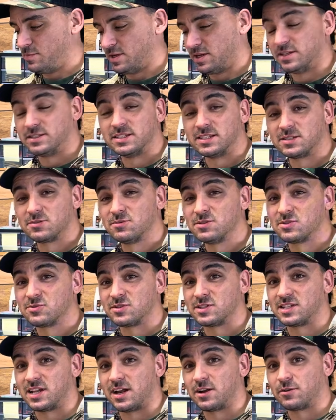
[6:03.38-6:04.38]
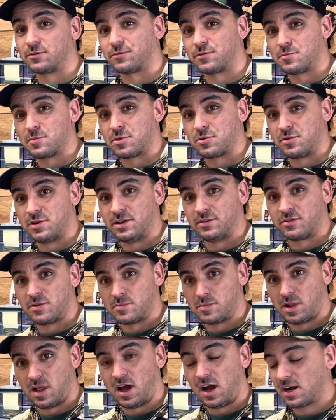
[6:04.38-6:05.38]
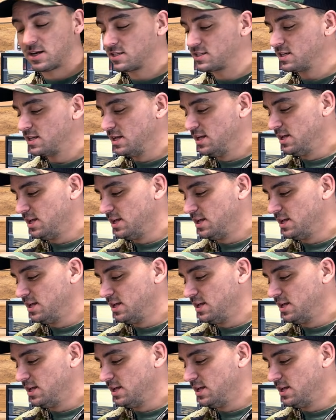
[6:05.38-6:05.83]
because this one's recycled from 3 different blocks.